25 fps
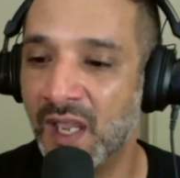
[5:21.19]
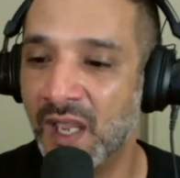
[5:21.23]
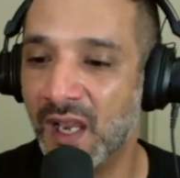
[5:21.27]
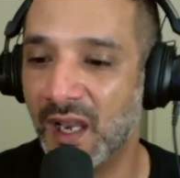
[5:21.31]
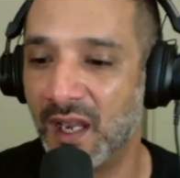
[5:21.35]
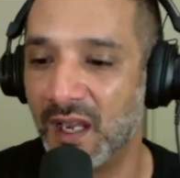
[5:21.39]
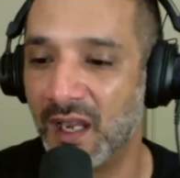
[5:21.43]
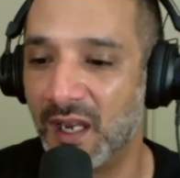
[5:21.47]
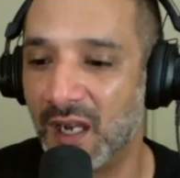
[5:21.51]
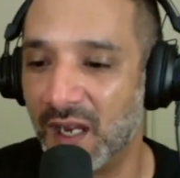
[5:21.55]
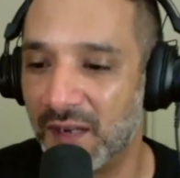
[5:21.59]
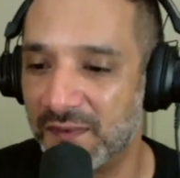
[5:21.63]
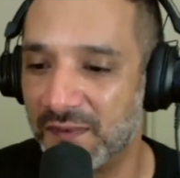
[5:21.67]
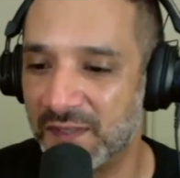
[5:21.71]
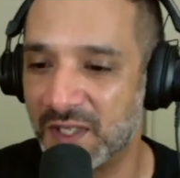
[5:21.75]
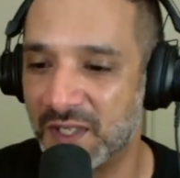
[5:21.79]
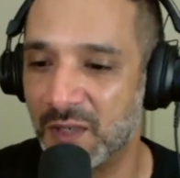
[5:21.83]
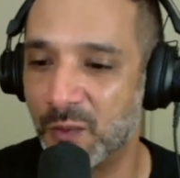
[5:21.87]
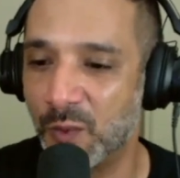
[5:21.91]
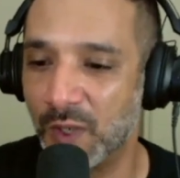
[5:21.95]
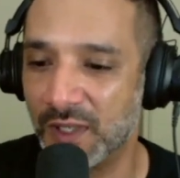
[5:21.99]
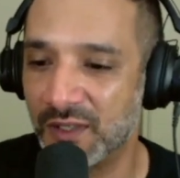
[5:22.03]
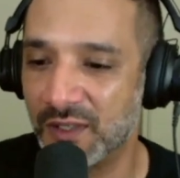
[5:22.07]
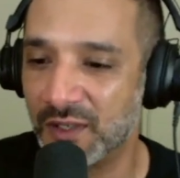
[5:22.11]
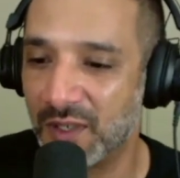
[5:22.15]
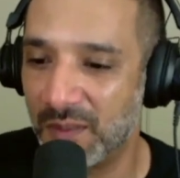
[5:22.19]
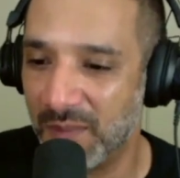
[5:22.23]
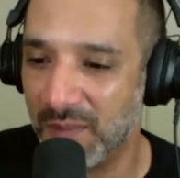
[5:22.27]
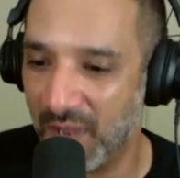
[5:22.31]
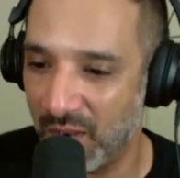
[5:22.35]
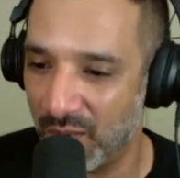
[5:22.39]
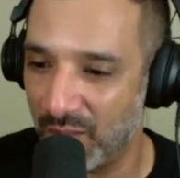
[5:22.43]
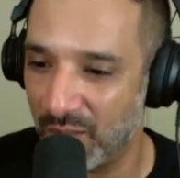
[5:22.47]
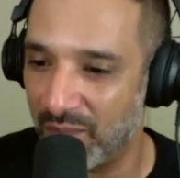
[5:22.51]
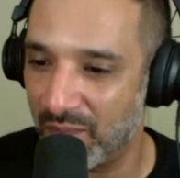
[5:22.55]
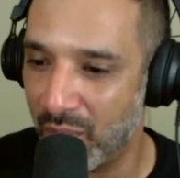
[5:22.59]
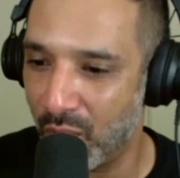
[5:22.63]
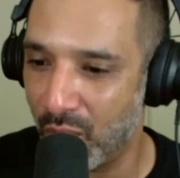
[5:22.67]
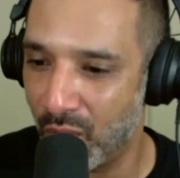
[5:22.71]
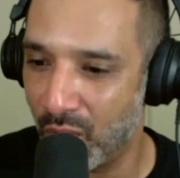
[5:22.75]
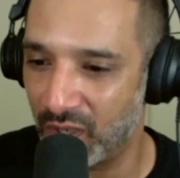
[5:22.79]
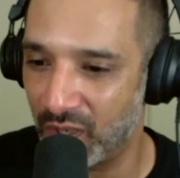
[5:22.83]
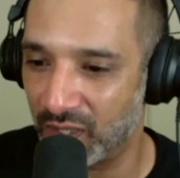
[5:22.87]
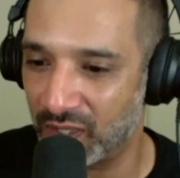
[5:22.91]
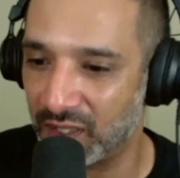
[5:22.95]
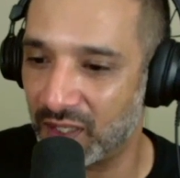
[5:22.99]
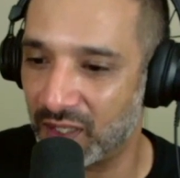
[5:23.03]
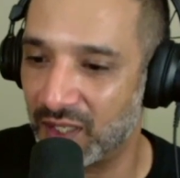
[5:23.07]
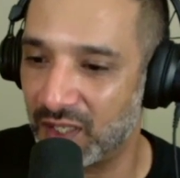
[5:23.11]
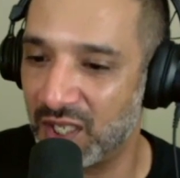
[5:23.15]
I often wonder about
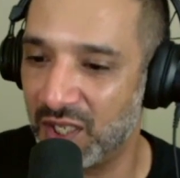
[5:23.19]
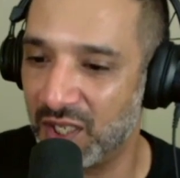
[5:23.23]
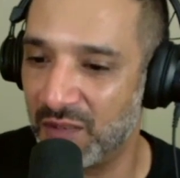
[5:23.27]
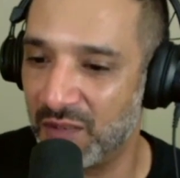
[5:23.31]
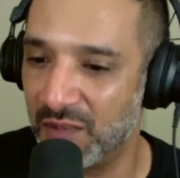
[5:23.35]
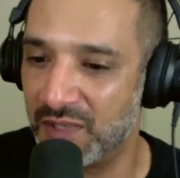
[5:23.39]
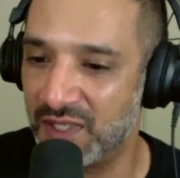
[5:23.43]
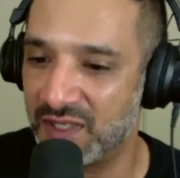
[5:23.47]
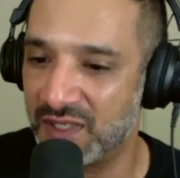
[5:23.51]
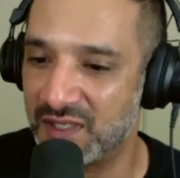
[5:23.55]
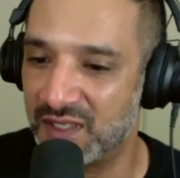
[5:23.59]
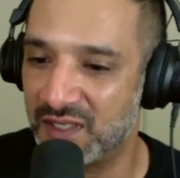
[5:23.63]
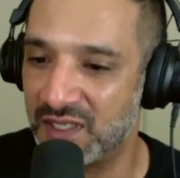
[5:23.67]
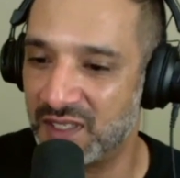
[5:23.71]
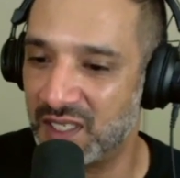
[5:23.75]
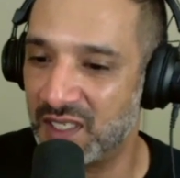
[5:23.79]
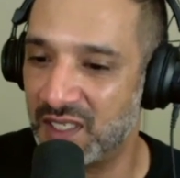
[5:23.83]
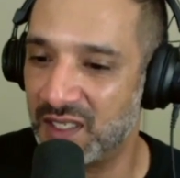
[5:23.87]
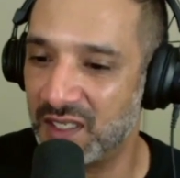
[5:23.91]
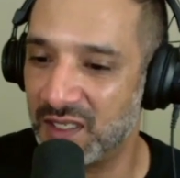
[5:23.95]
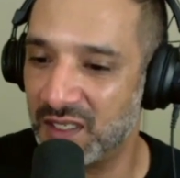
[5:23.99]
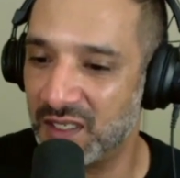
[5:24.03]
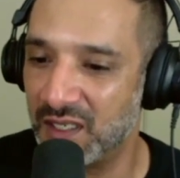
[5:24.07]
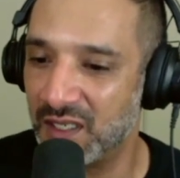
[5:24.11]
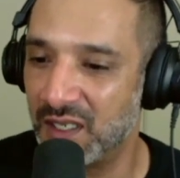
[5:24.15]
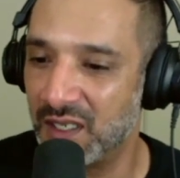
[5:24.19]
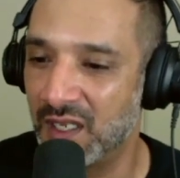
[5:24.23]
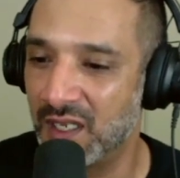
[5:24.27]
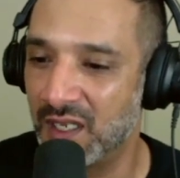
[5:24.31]
pork. Humans need